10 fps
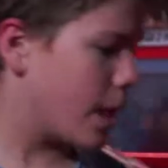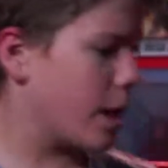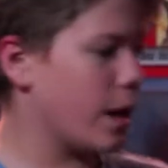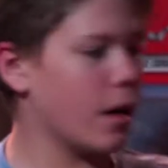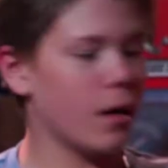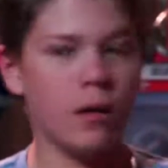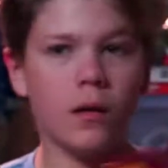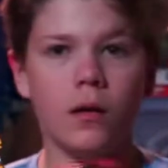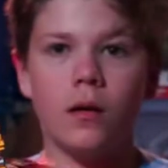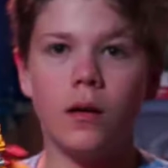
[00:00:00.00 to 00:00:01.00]
And
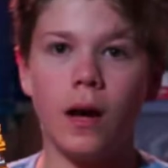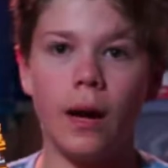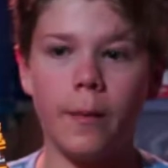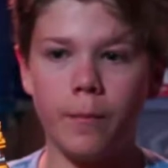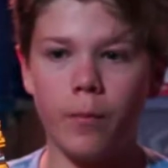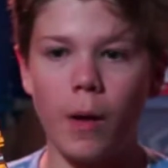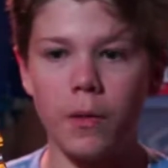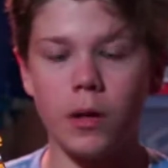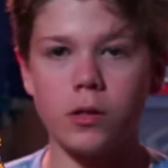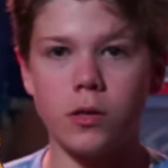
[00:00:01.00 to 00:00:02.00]
I'm
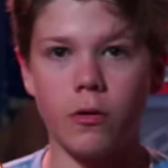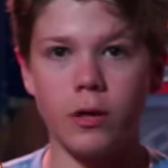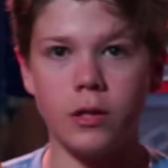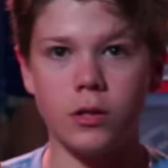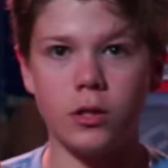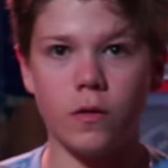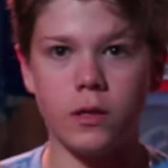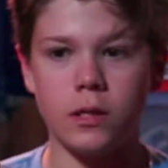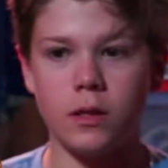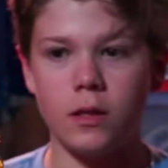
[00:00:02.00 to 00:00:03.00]
probably also going to show
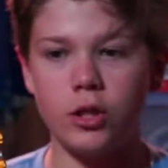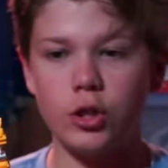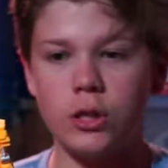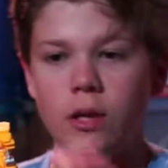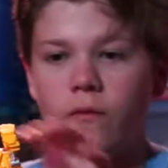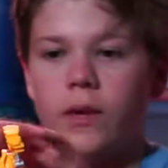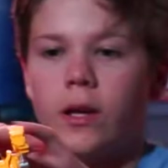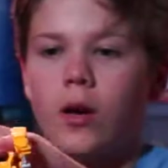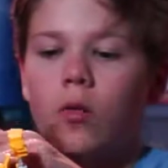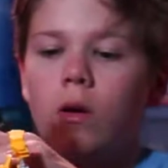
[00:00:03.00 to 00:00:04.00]
this in the Ninja Steel
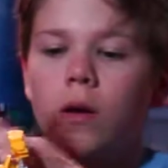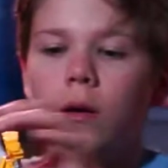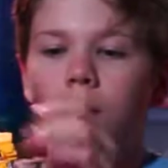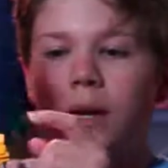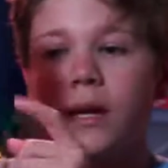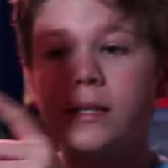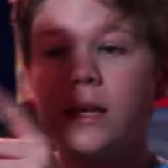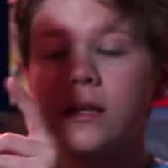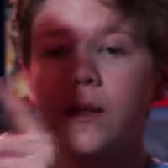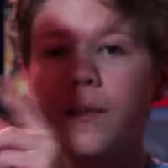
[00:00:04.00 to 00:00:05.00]
video. Because he
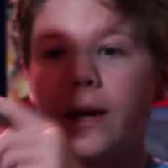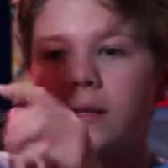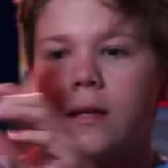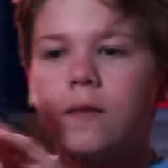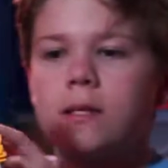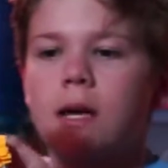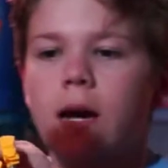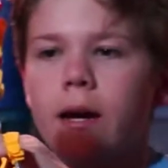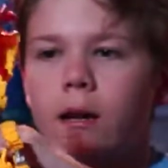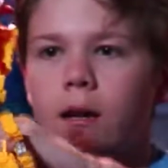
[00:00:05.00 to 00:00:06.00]
has the pegs on the
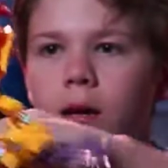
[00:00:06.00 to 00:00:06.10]
side,